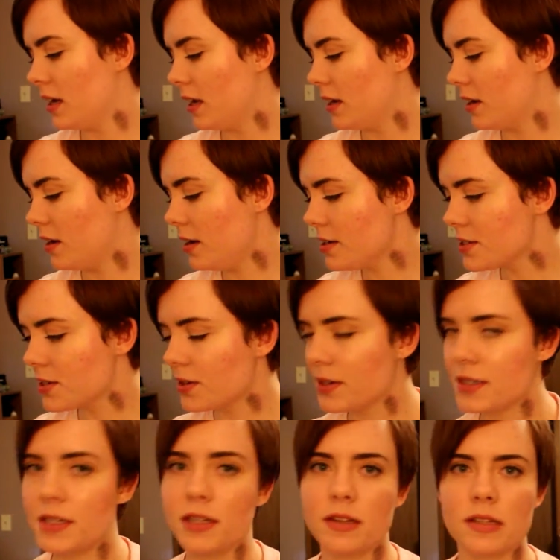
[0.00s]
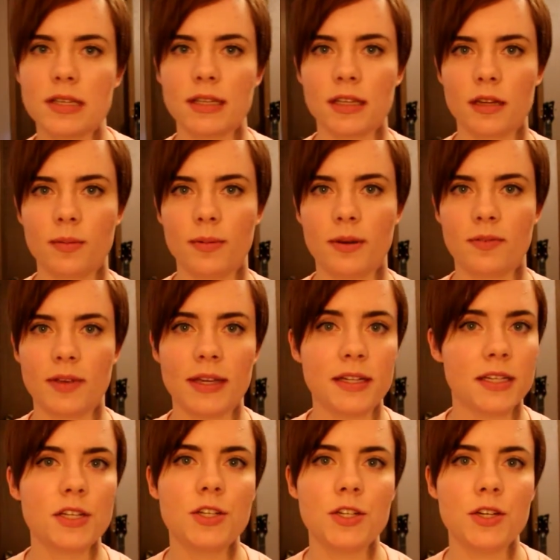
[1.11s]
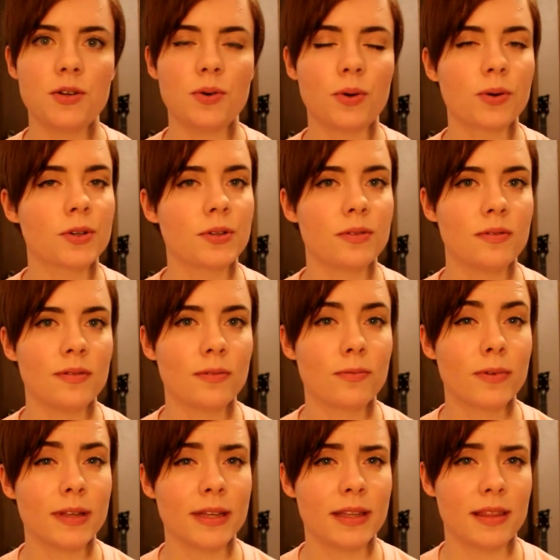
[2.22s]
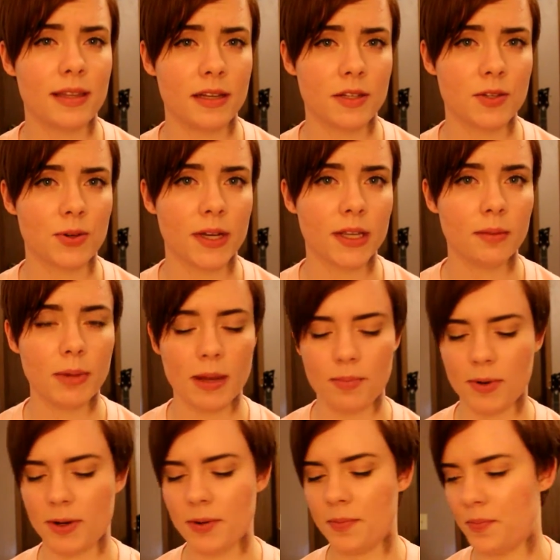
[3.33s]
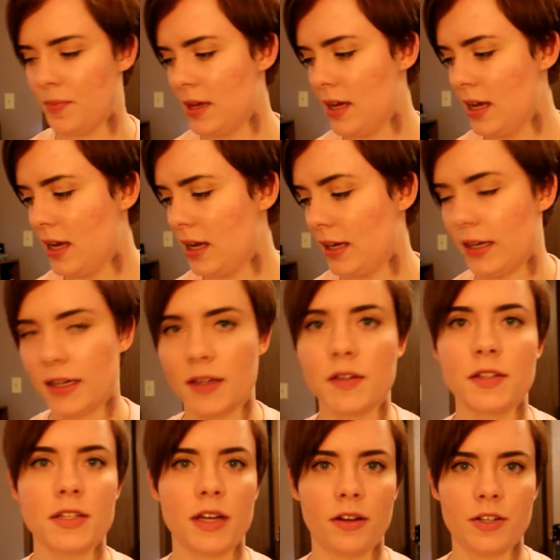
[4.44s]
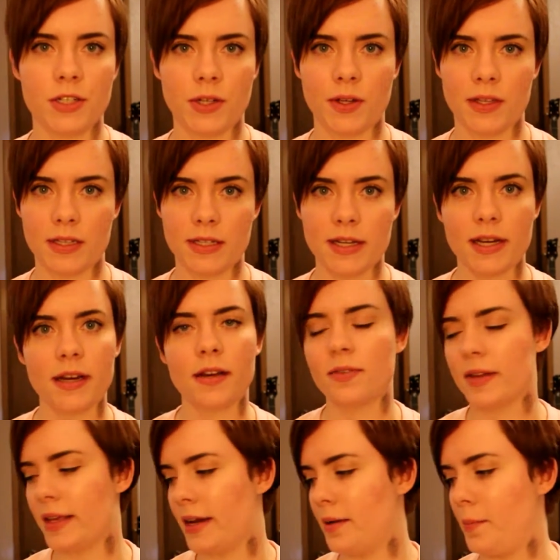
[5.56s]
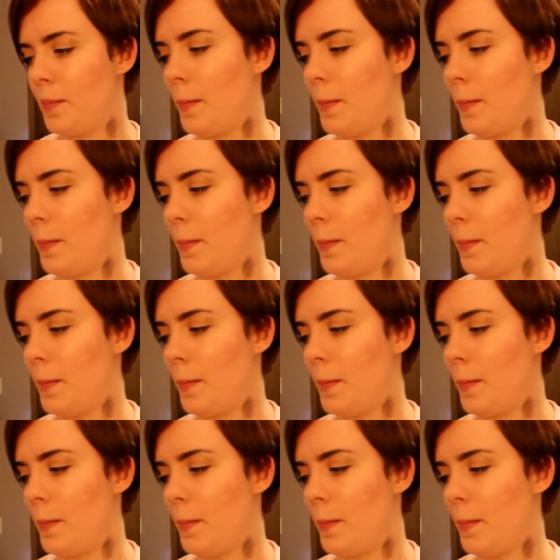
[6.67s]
And you're also going to use a little bit of like tissue or really thin toilet paper, and I'll show you the technique for that.